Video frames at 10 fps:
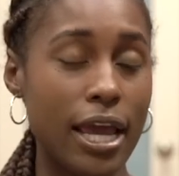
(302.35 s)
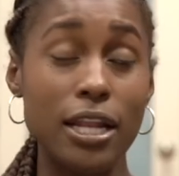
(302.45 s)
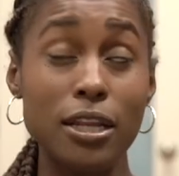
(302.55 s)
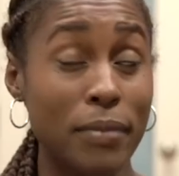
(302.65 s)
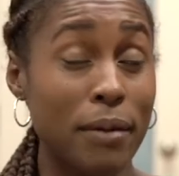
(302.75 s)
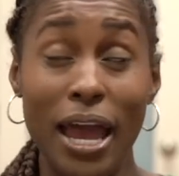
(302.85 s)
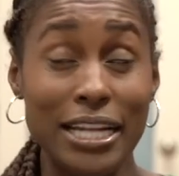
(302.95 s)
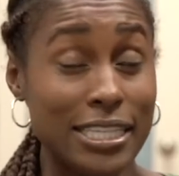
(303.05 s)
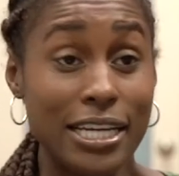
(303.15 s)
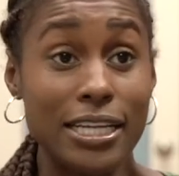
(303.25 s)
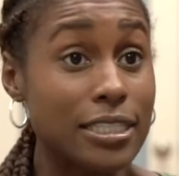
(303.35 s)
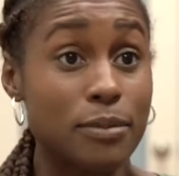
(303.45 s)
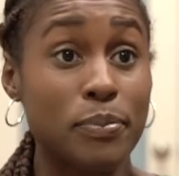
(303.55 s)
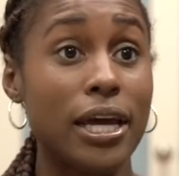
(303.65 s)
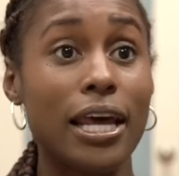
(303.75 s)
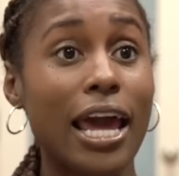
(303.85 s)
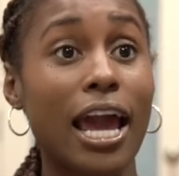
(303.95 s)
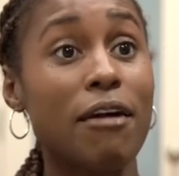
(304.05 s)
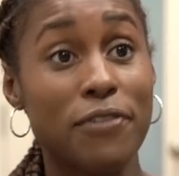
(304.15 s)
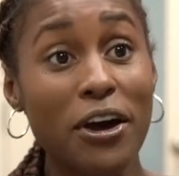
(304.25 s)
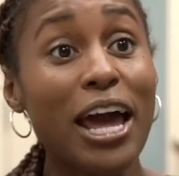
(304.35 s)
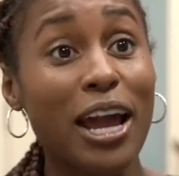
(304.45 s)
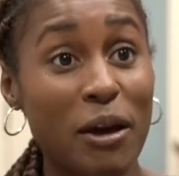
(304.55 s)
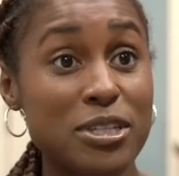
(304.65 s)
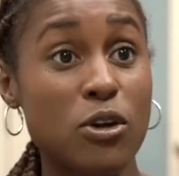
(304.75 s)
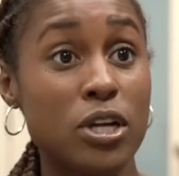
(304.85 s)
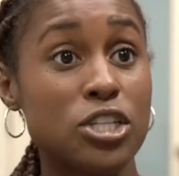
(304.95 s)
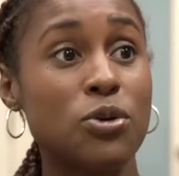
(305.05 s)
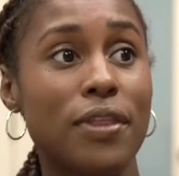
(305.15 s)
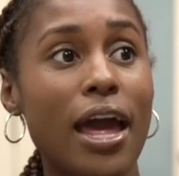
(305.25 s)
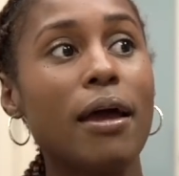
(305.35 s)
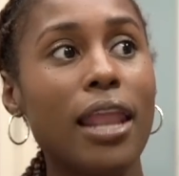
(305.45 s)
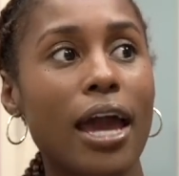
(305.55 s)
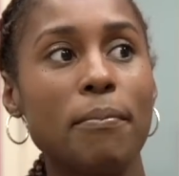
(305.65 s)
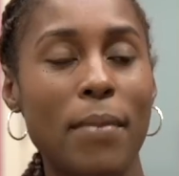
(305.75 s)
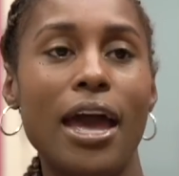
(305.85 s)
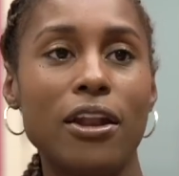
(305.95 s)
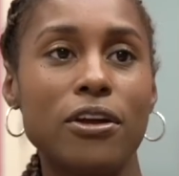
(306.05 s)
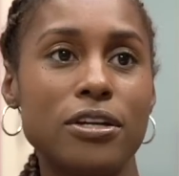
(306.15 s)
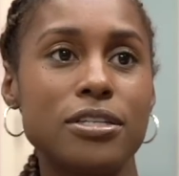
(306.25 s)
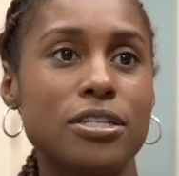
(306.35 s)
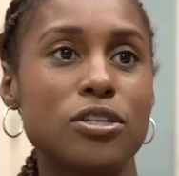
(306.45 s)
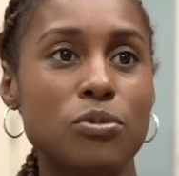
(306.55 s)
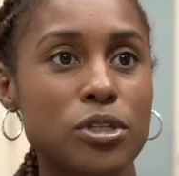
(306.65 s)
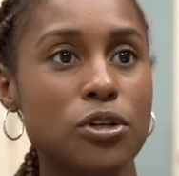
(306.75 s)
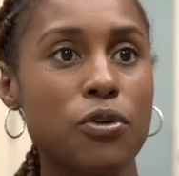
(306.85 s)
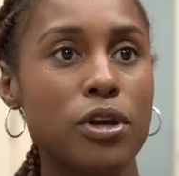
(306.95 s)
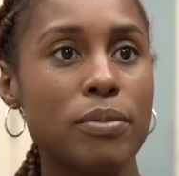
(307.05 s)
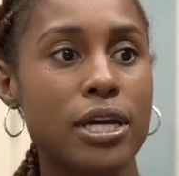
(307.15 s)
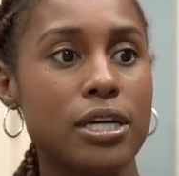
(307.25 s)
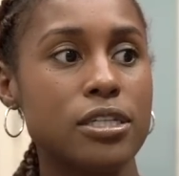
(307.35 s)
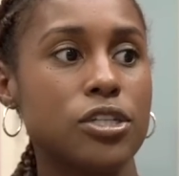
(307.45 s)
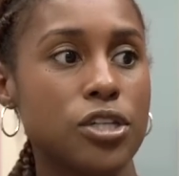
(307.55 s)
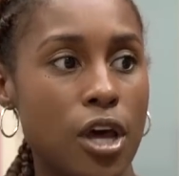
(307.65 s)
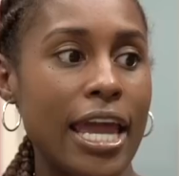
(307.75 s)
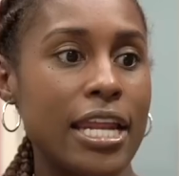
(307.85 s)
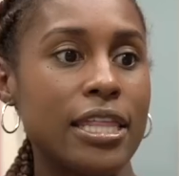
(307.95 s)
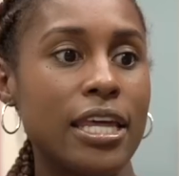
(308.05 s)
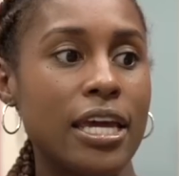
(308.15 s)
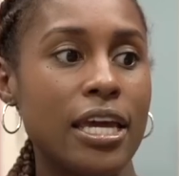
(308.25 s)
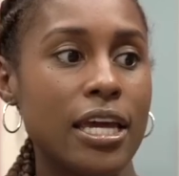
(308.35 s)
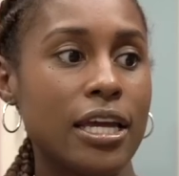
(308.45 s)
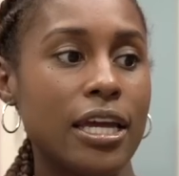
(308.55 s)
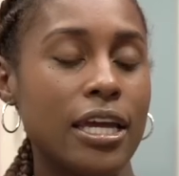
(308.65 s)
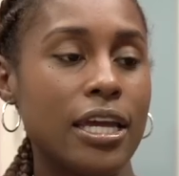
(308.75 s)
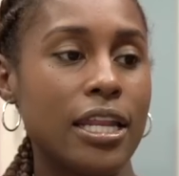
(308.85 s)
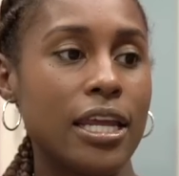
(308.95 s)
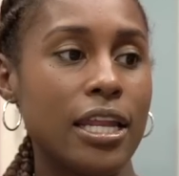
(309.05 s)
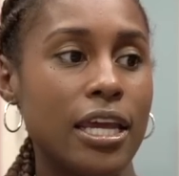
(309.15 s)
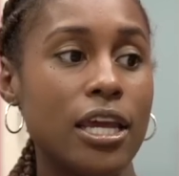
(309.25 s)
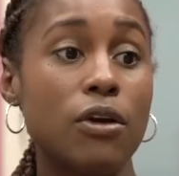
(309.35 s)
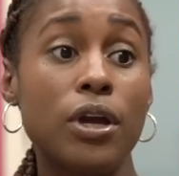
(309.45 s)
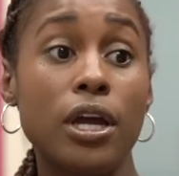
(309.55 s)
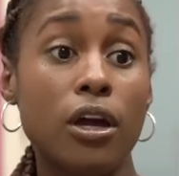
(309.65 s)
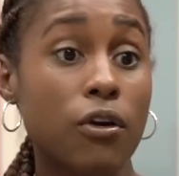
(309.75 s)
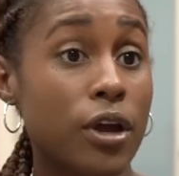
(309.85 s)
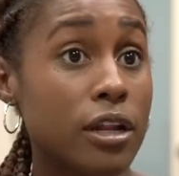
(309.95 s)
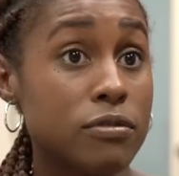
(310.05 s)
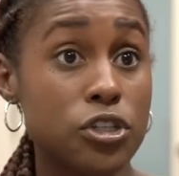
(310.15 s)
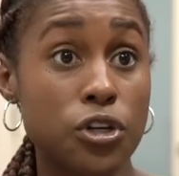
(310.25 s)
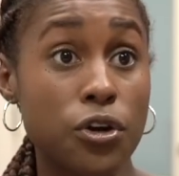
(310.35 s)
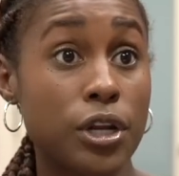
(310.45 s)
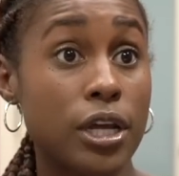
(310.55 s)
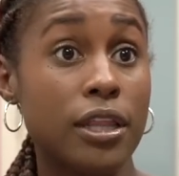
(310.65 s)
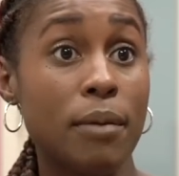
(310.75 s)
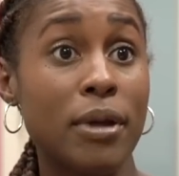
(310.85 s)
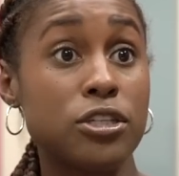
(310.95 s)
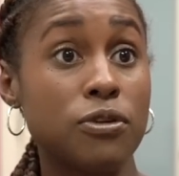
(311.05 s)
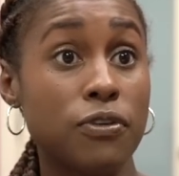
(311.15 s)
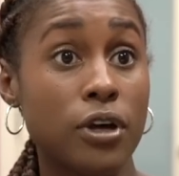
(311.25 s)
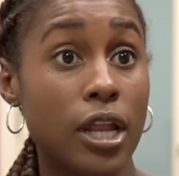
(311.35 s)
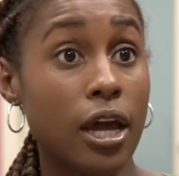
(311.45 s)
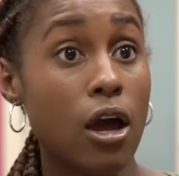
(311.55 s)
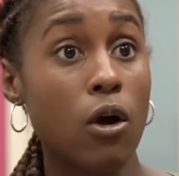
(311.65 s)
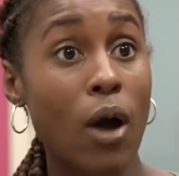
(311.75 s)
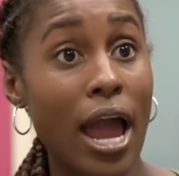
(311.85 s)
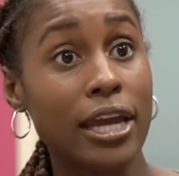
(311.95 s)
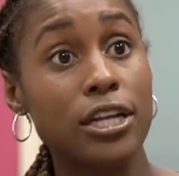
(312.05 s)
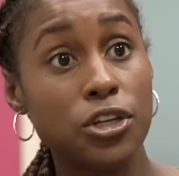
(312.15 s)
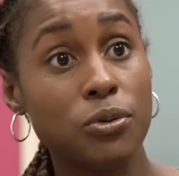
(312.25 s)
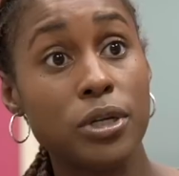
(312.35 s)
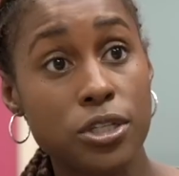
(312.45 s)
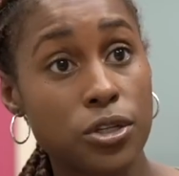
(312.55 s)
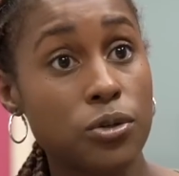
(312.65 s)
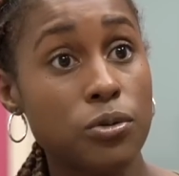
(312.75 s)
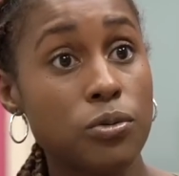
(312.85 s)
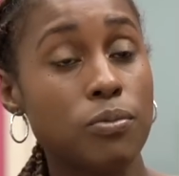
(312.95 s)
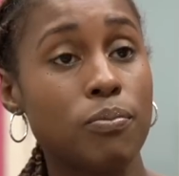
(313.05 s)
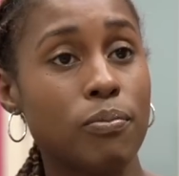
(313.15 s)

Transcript: And maybe I didn't, but like I felt like I was going to, and that like matters to a degree, because anything in, in hearing a creative's journey that makes you feel like, oh, I can do it too,